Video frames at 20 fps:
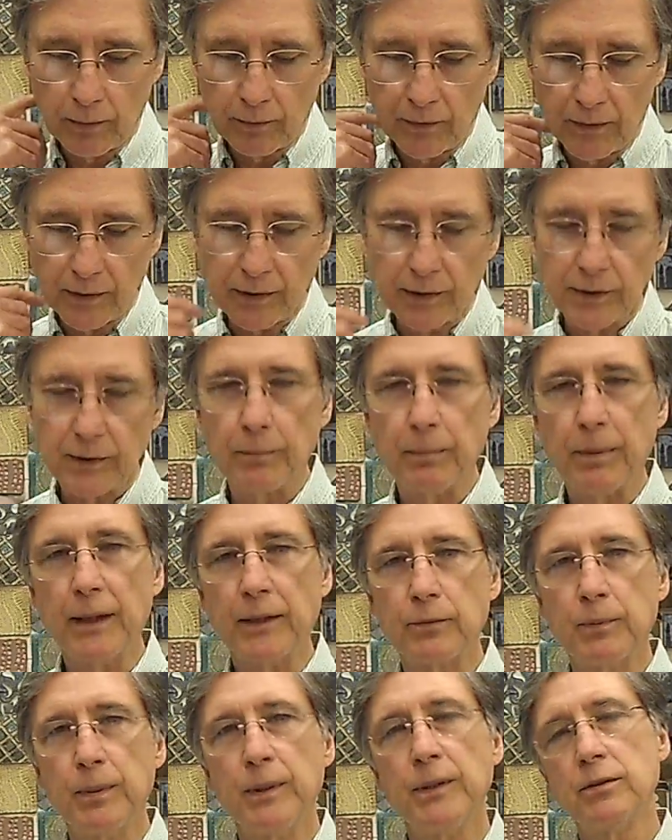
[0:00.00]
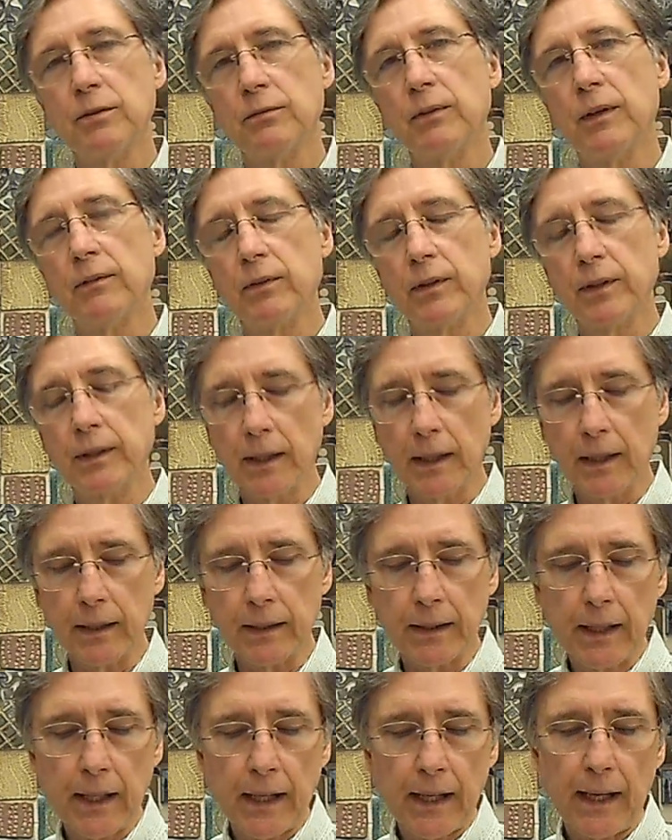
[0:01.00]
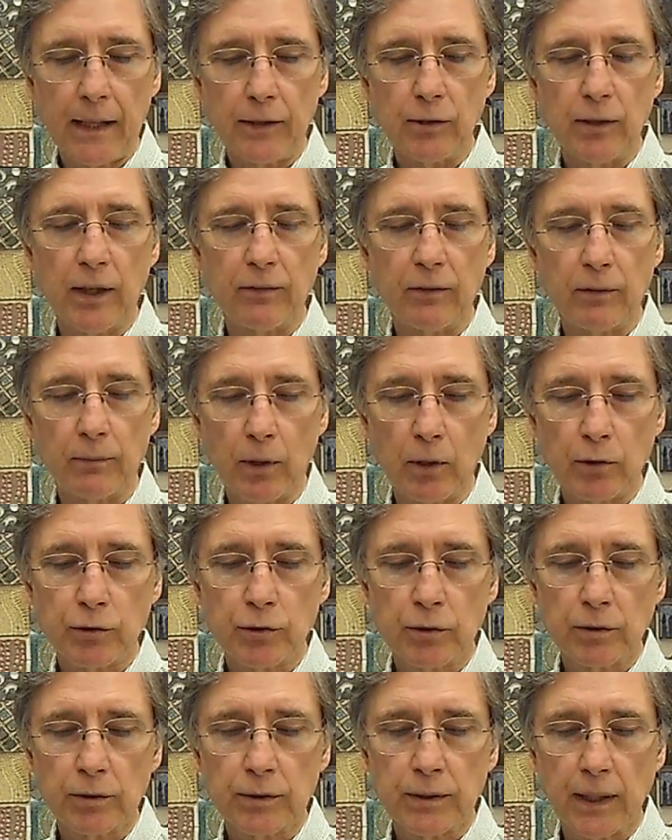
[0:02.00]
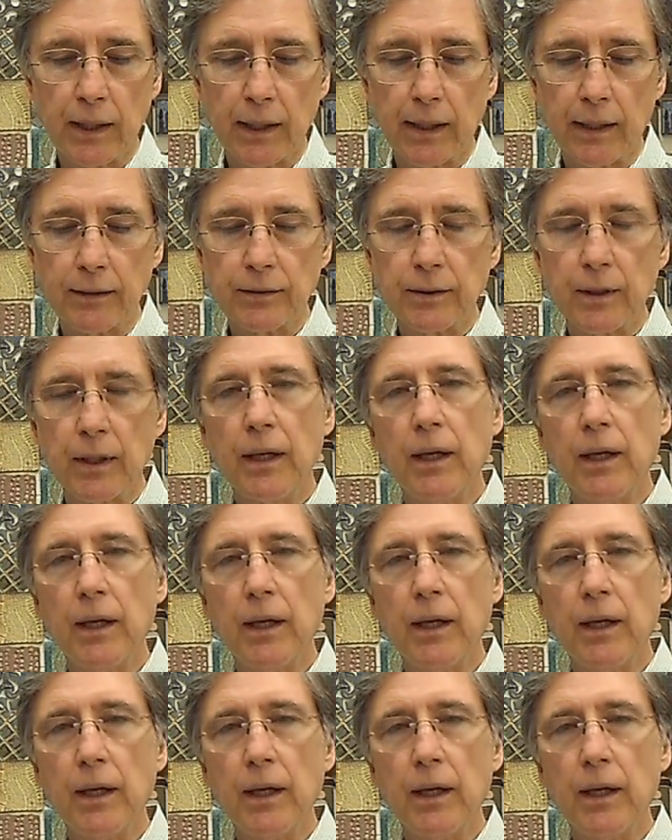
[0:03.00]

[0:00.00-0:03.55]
this is the best piece you've ever done, and you have emotional ties,